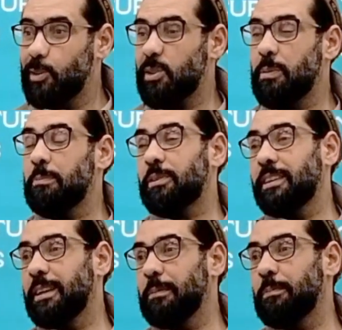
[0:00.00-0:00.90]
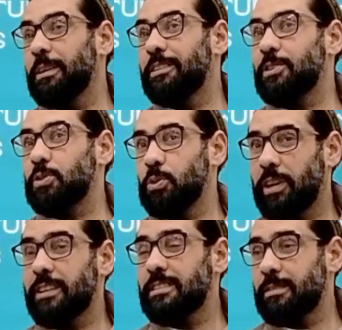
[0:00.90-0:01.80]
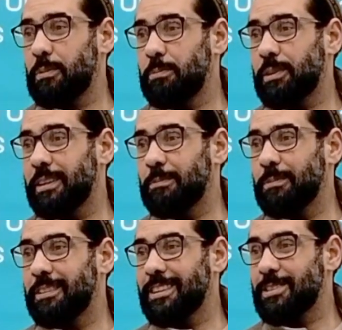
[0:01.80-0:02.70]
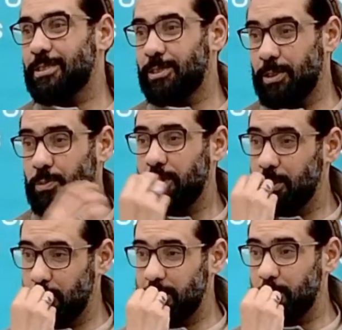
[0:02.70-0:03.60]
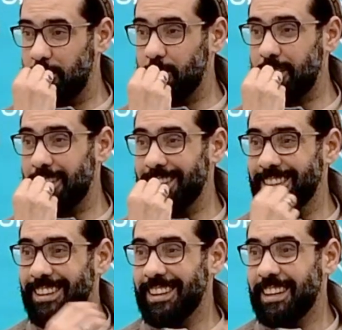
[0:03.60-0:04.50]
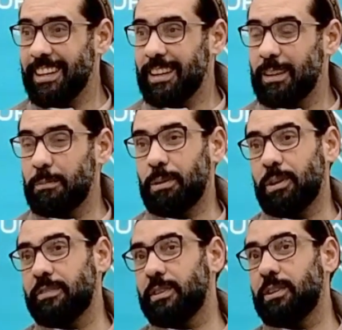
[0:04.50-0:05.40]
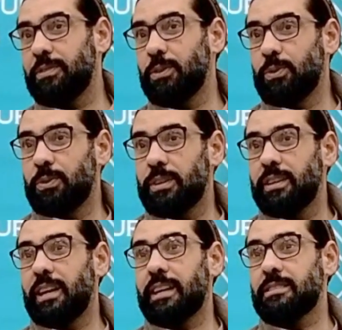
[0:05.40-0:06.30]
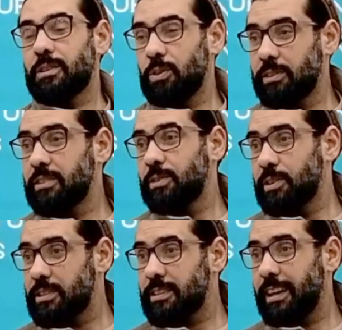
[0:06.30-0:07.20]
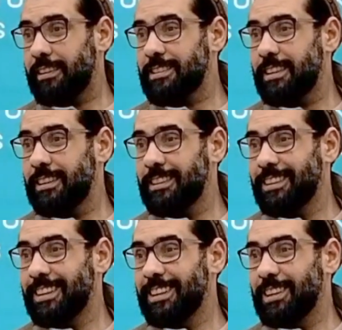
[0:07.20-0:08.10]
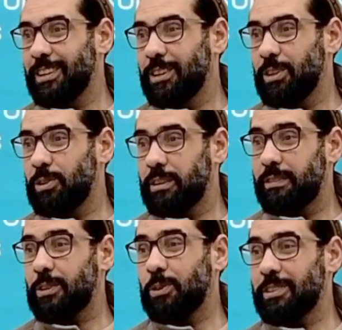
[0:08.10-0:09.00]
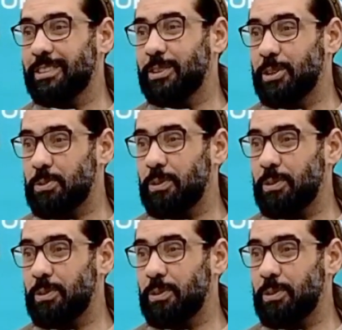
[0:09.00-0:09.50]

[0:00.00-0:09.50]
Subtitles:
Remembering him, there's two kinds of remembering him. There's when you do it with your tongue, but even if you act according to his character, you live according to his